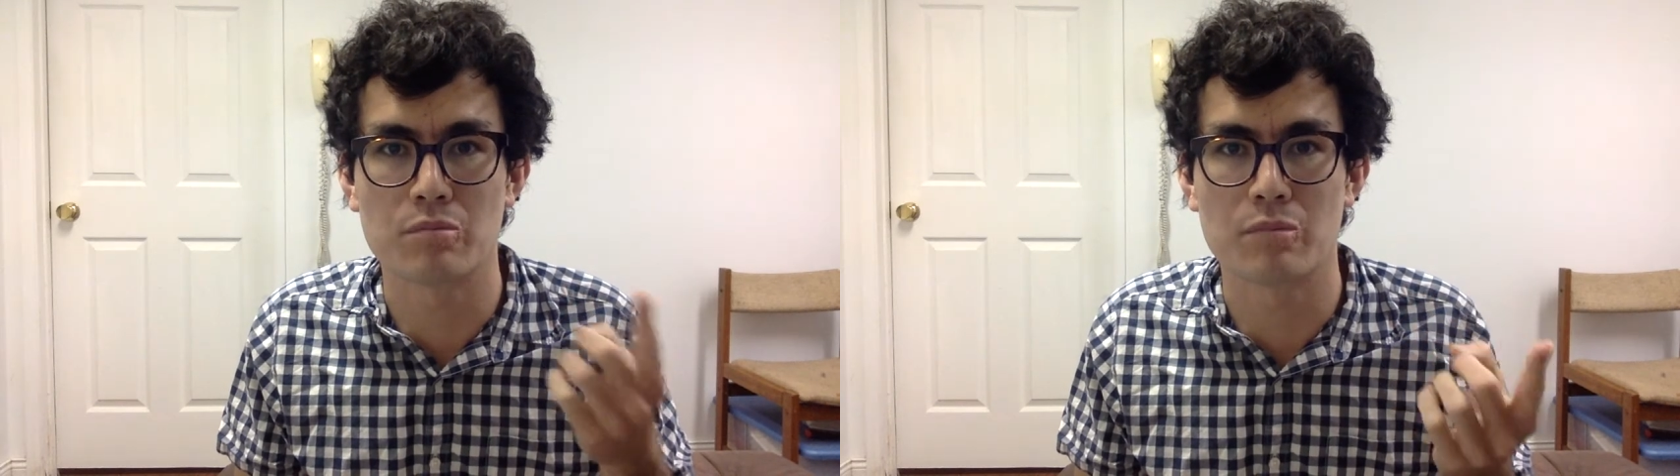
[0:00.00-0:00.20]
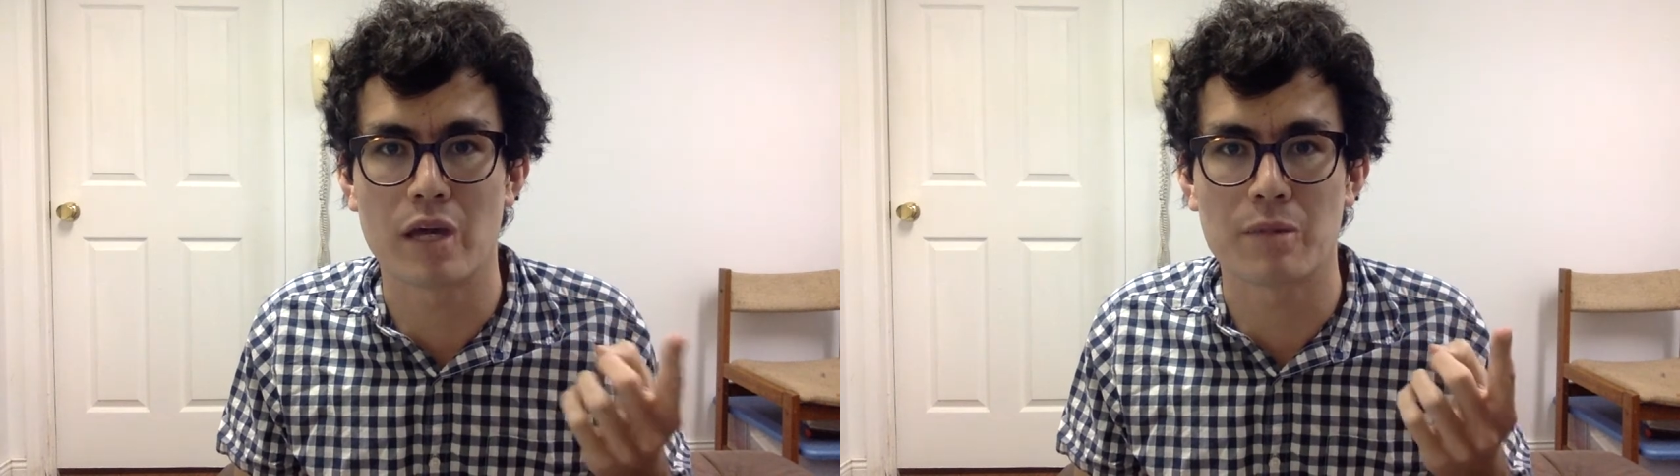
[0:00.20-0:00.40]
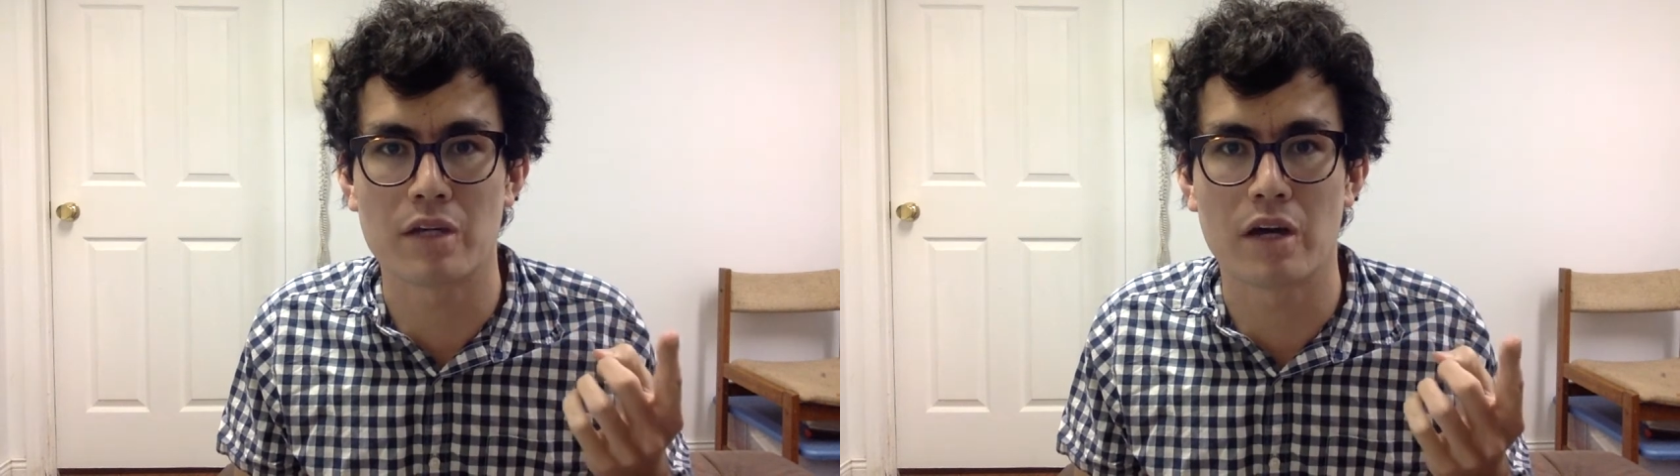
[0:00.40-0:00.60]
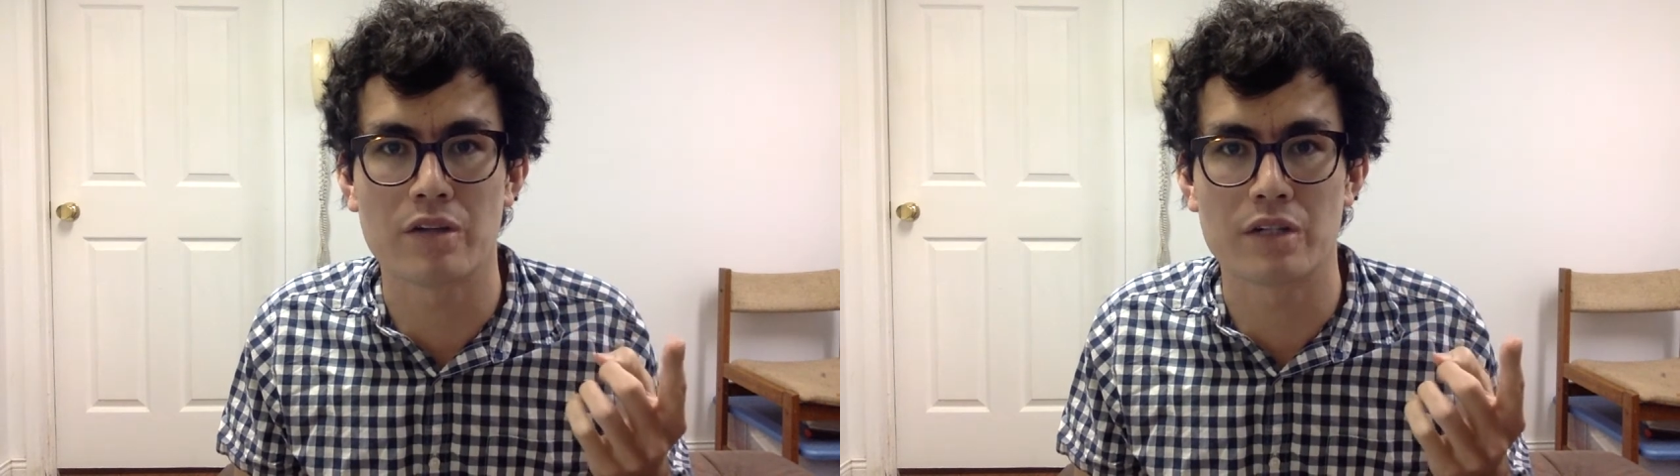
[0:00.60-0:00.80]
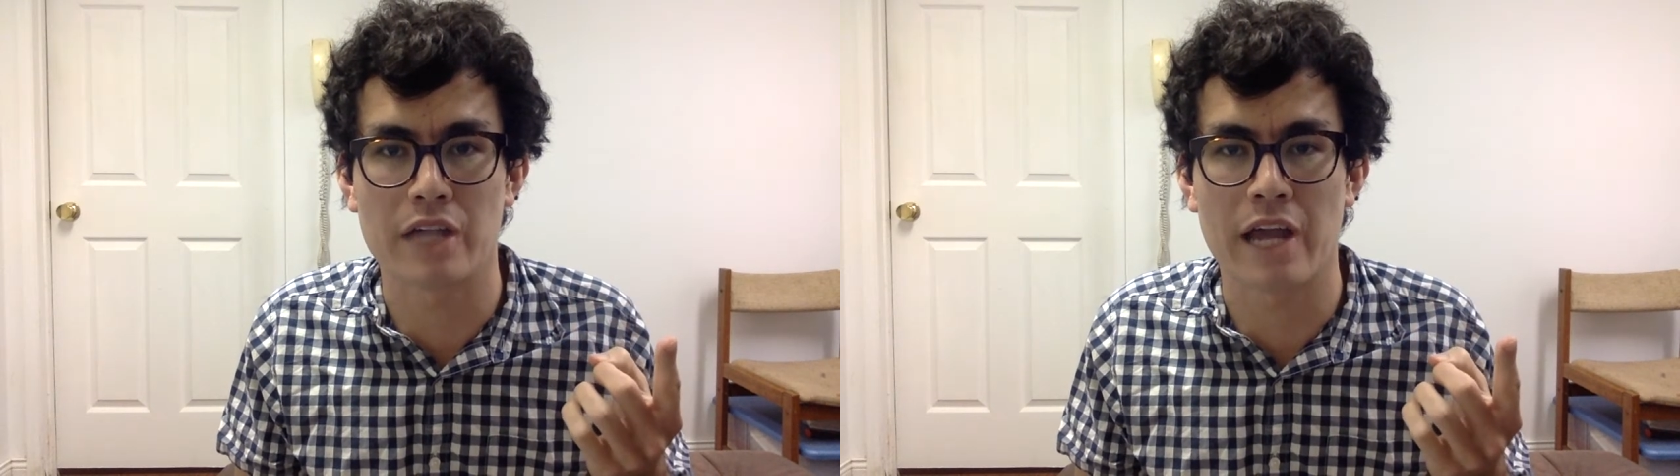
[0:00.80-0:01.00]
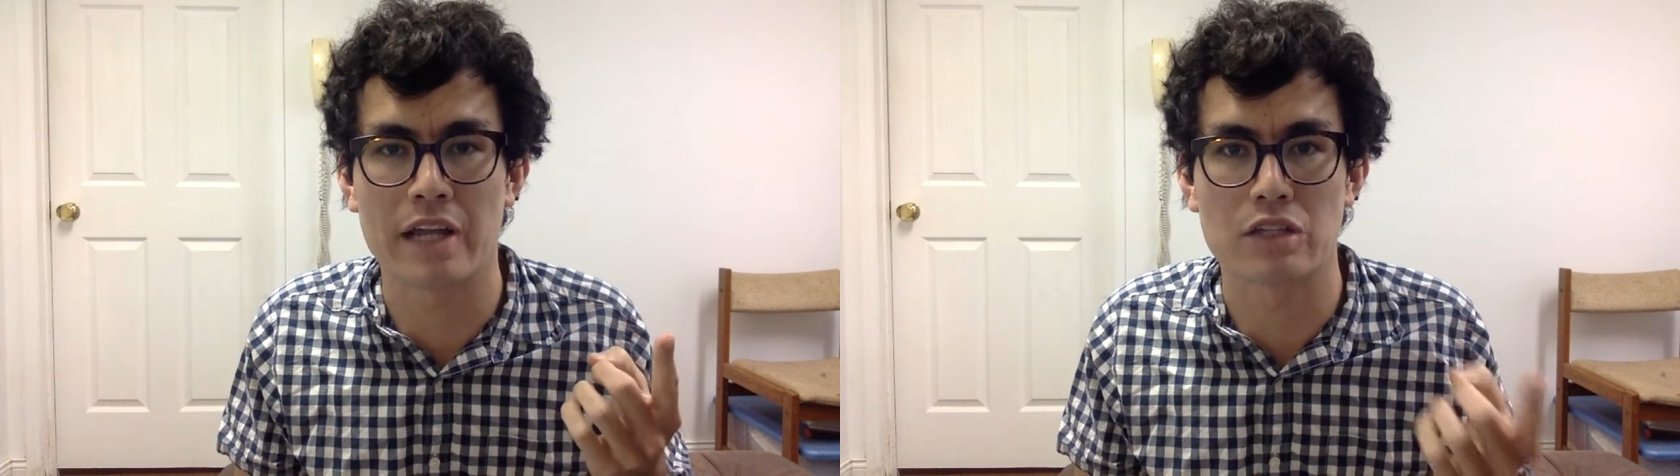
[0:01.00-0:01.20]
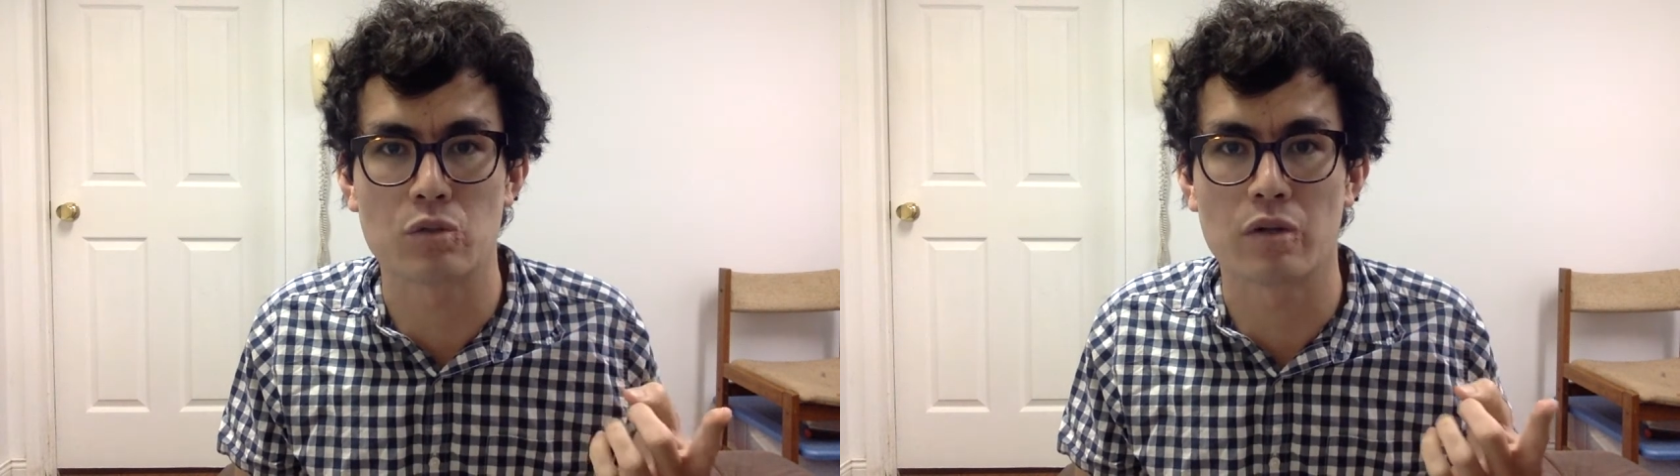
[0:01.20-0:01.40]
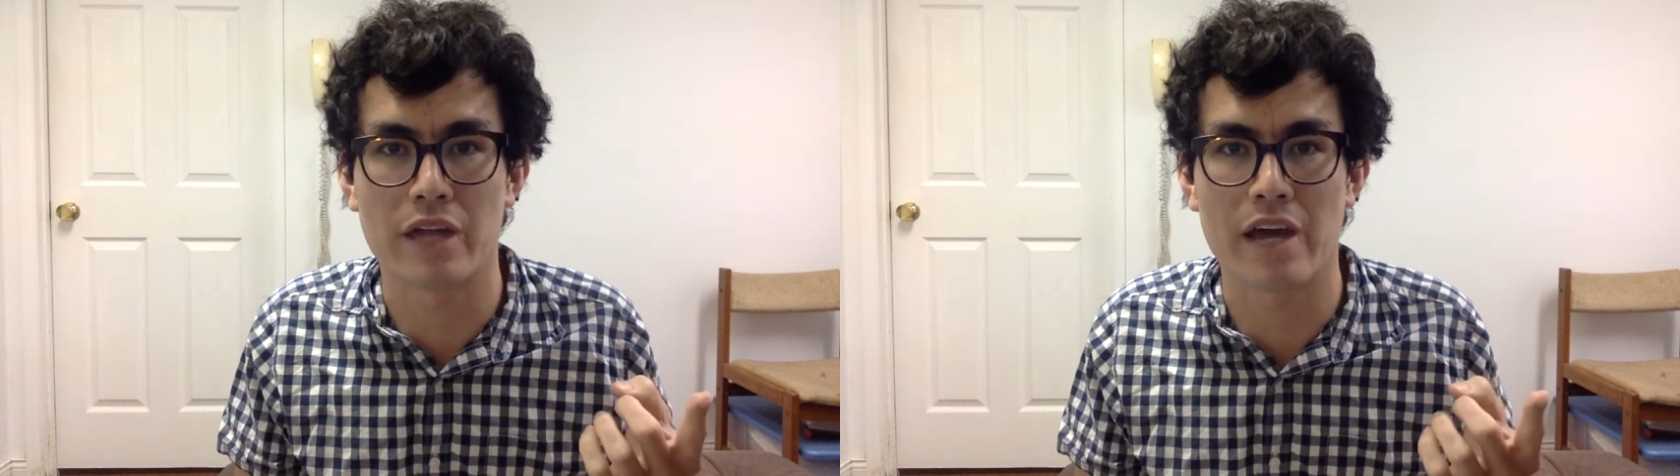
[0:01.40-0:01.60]
maybe other candidates
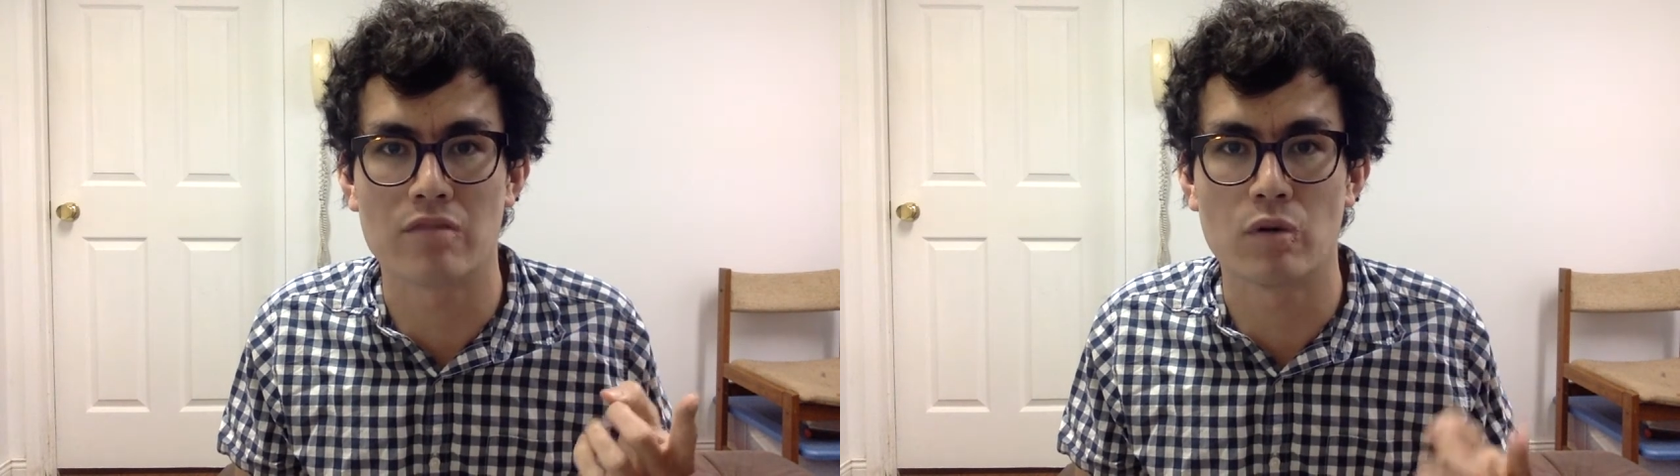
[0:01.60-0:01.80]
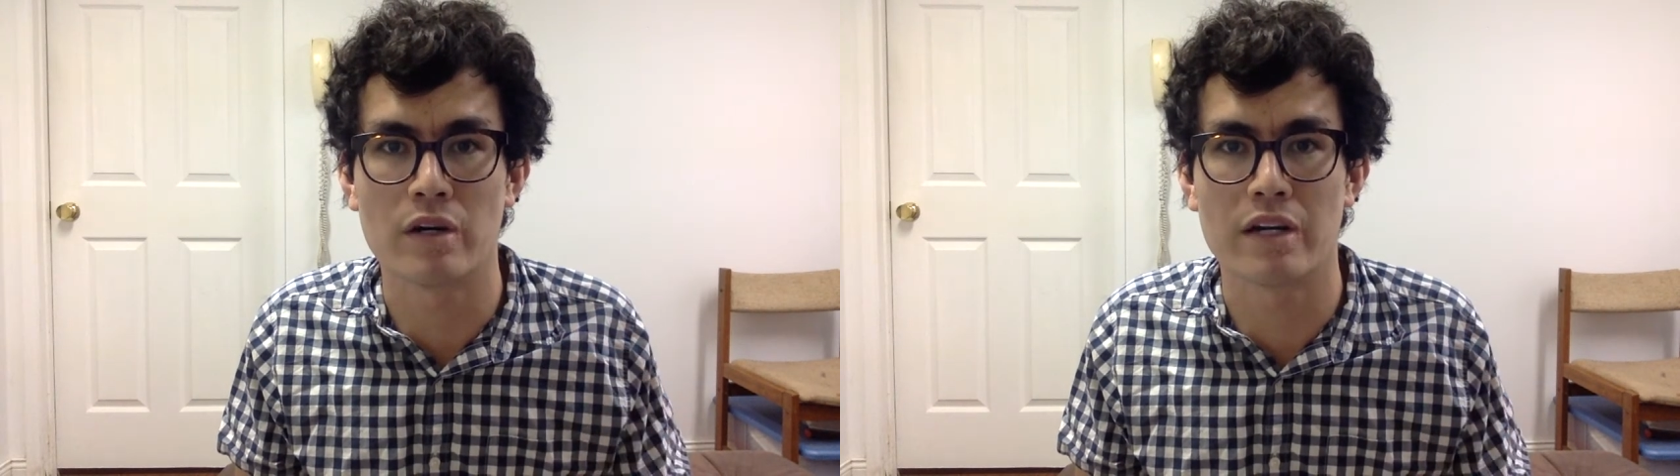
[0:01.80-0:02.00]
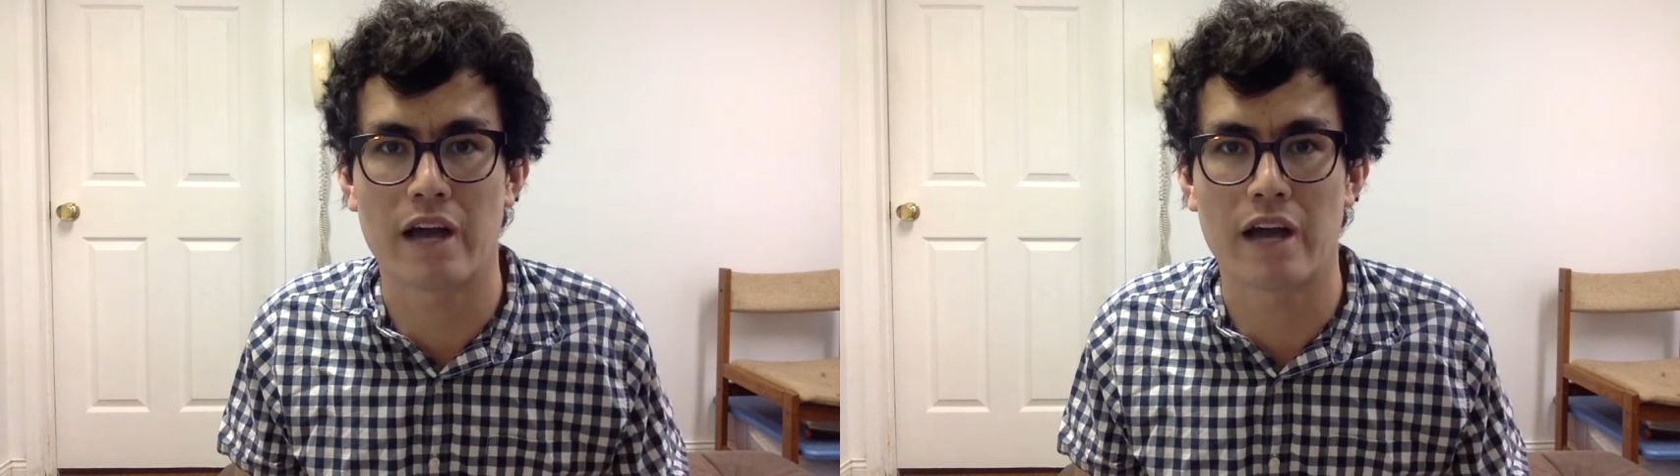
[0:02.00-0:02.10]
who only have 1.